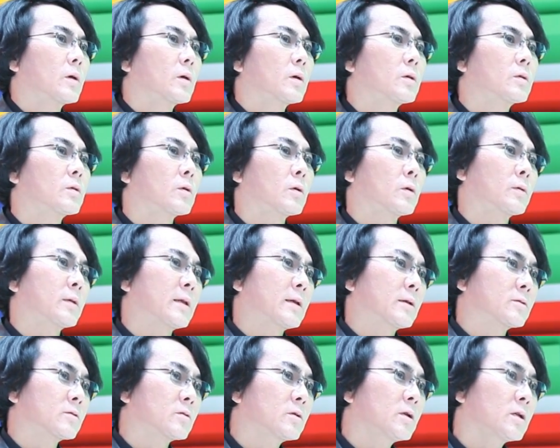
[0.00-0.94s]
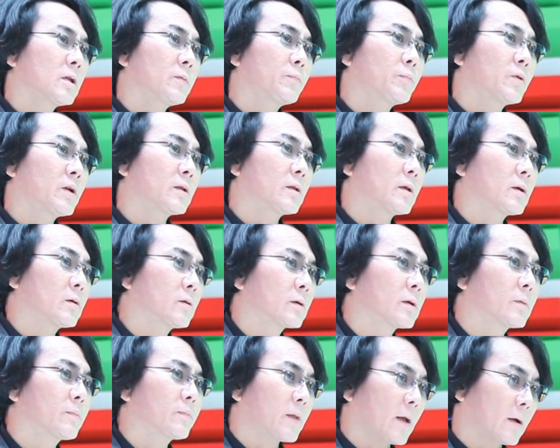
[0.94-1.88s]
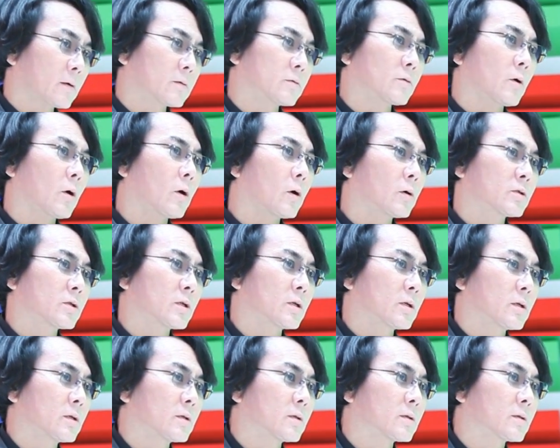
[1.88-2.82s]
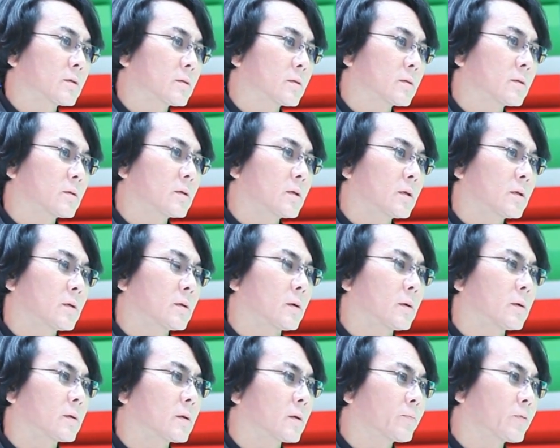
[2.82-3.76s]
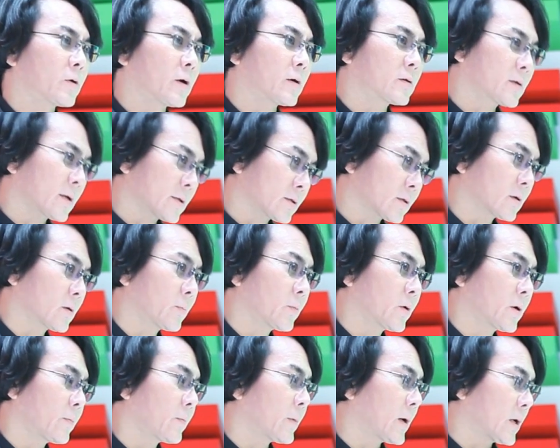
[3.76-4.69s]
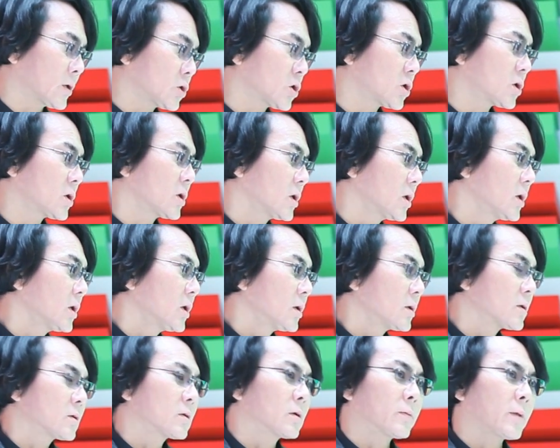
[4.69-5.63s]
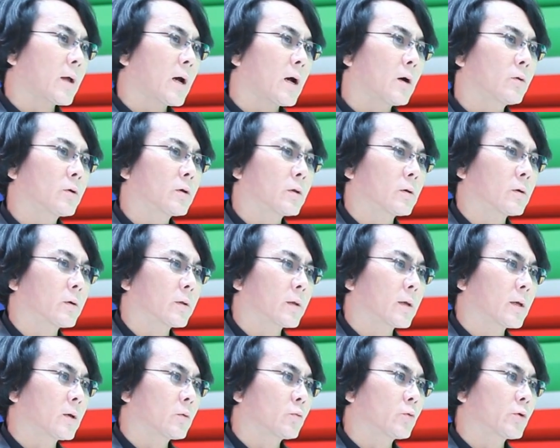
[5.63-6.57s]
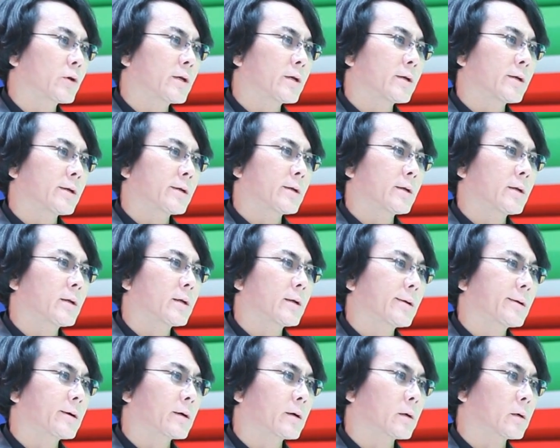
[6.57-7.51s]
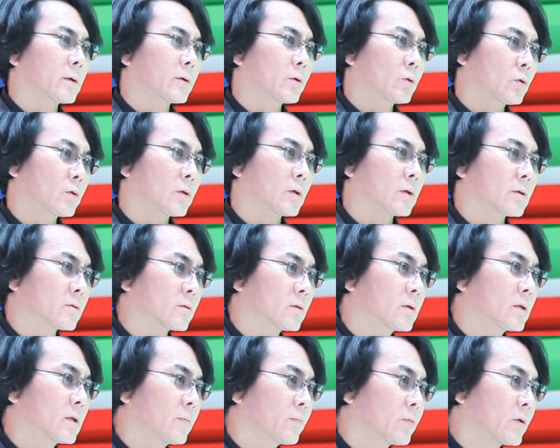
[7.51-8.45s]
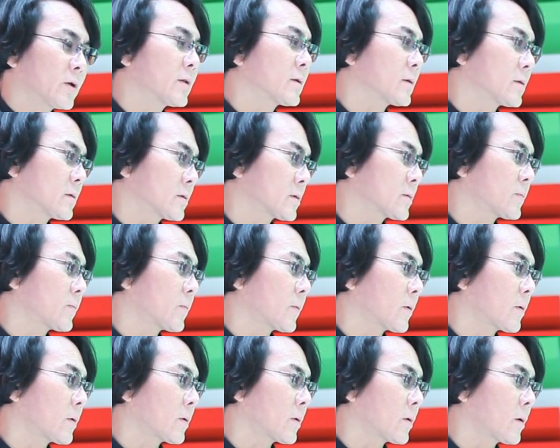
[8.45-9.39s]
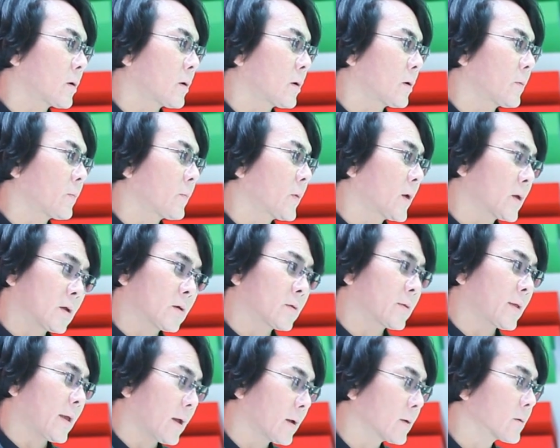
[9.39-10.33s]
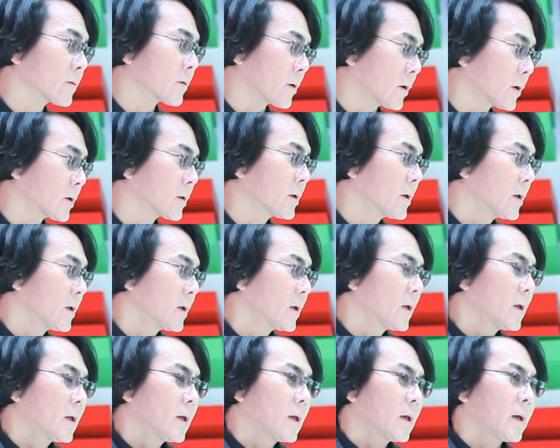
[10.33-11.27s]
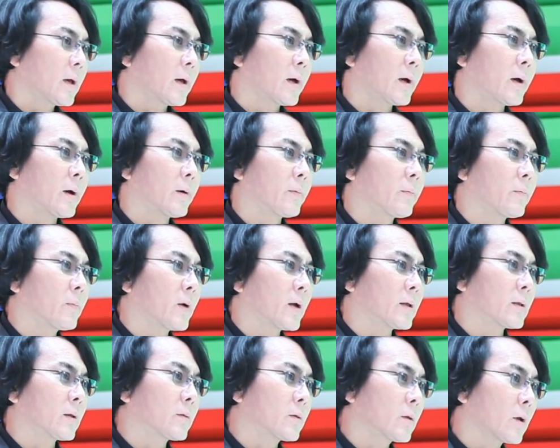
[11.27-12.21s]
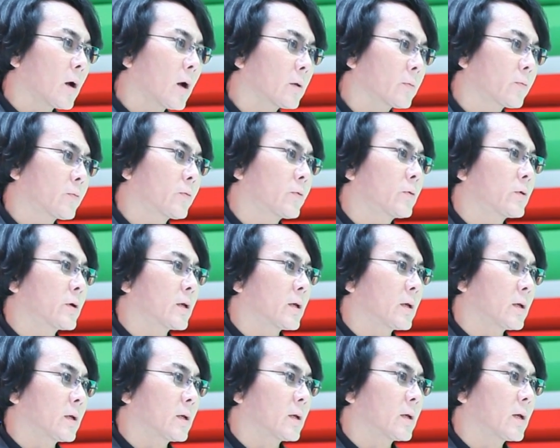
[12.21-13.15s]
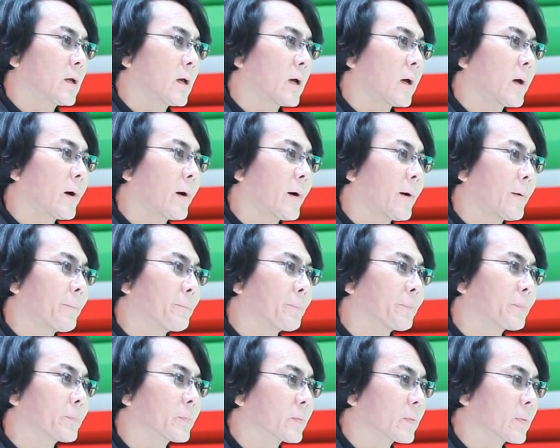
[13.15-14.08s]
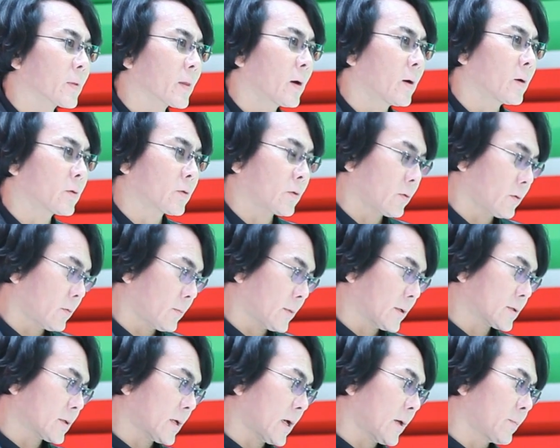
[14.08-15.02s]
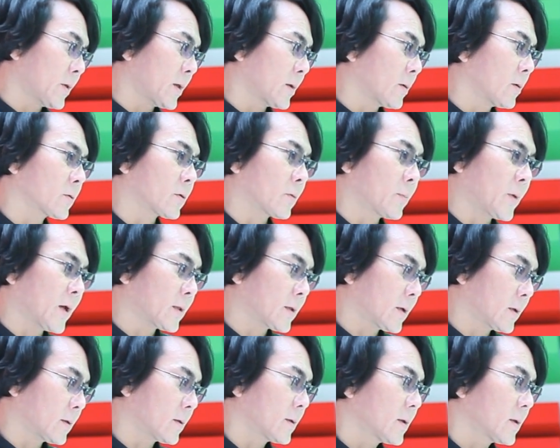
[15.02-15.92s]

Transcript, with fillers: So the 3D printing technology is, progressing very much. So now, we are using 3D printers for making the Android, but not fully autonomous, I mean automated.